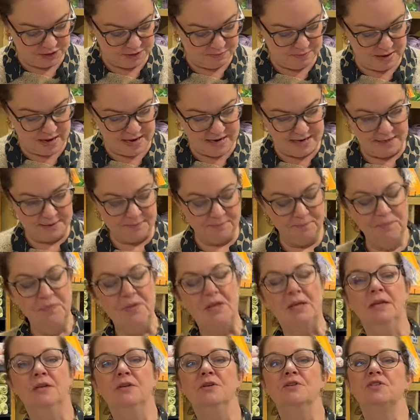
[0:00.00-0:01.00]
to make.
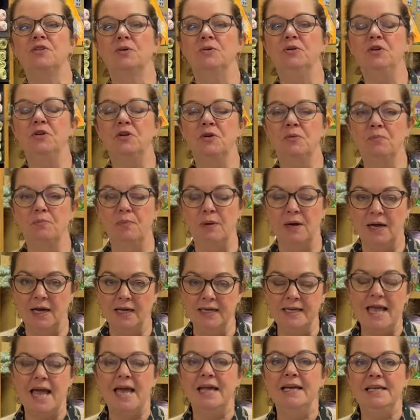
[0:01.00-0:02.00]
So you can
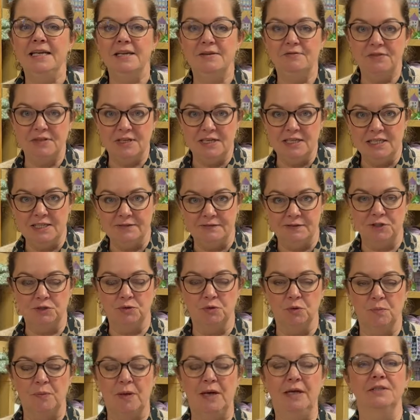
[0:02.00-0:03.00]
buy any of the
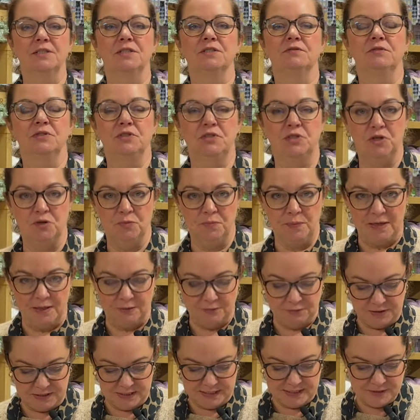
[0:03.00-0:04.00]
individual patterns for
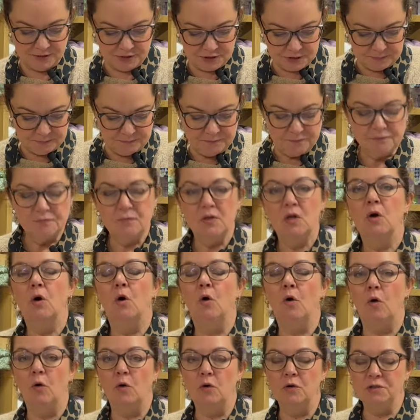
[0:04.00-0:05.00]
£2 each,
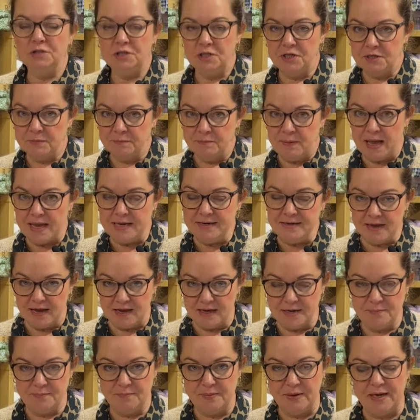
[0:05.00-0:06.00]
or you can pay
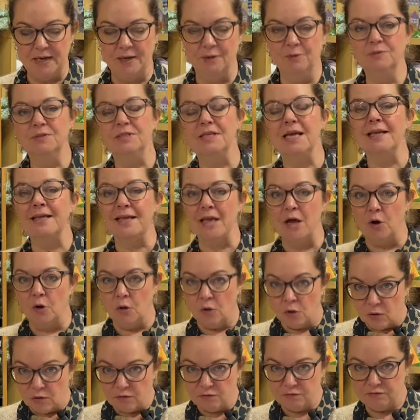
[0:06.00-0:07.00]
£9 and get
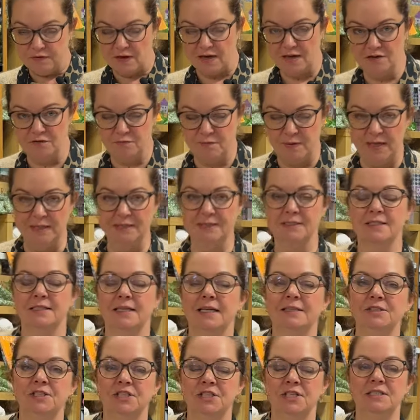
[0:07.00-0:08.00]
all five patterns
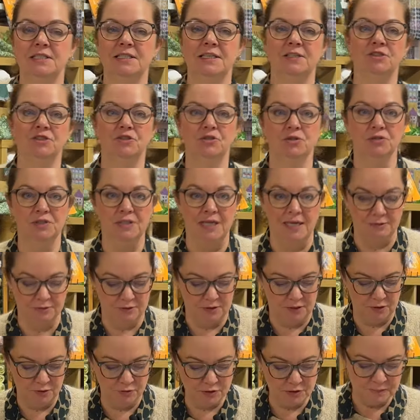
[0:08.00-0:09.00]
sent to you as digital
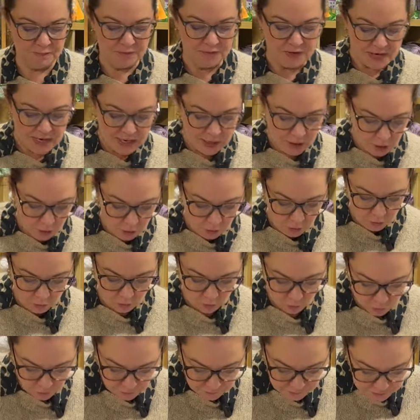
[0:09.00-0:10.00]
downloads,
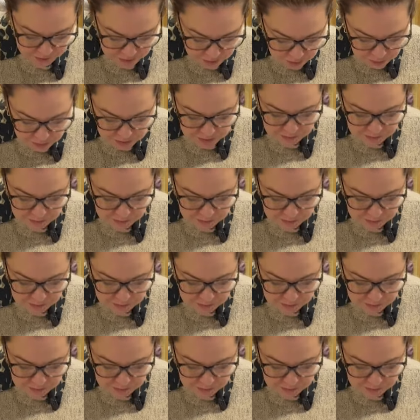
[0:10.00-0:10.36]
or you